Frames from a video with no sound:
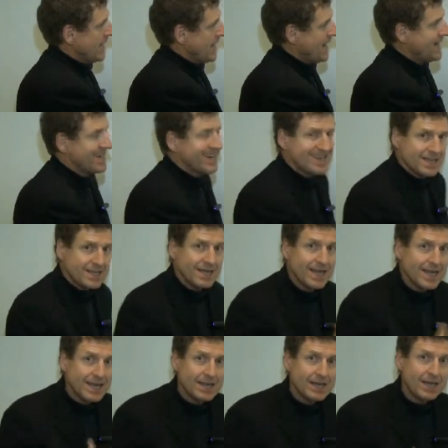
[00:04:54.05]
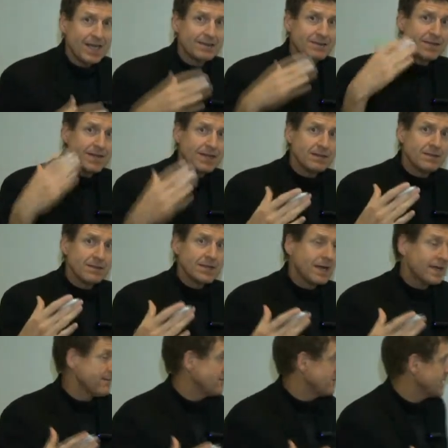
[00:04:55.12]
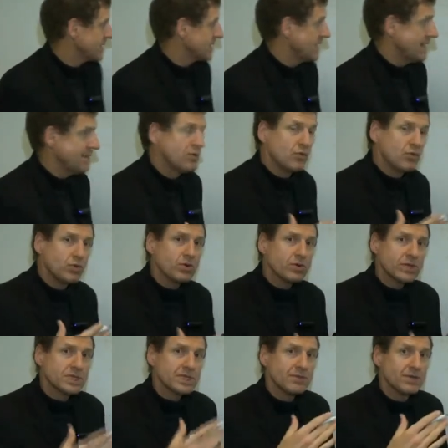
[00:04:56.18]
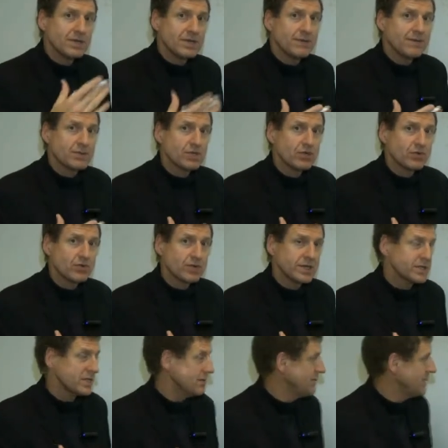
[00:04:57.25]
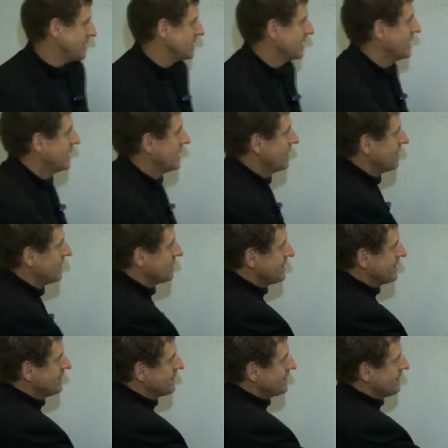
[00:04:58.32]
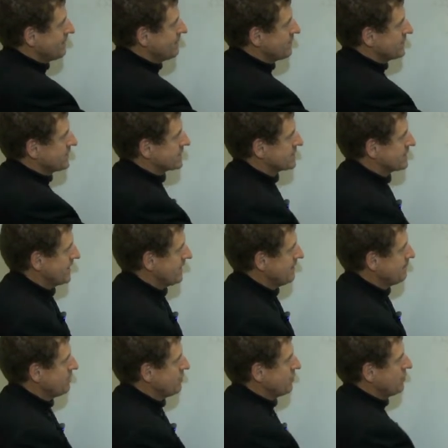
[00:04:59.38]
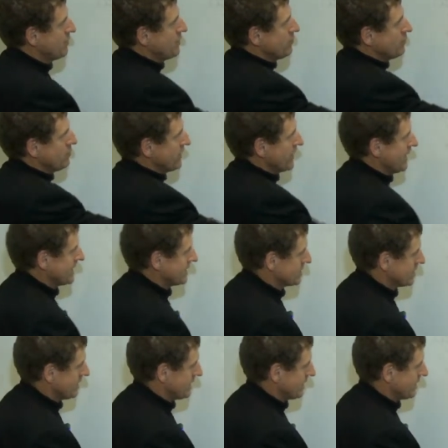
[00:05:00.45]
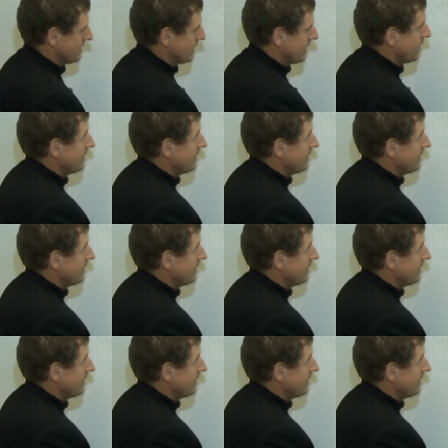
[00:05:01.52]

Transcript: And at the end of the day for the example, and we'll look at some of the debits and credits in a minute, at the end of the day for the example, we actually,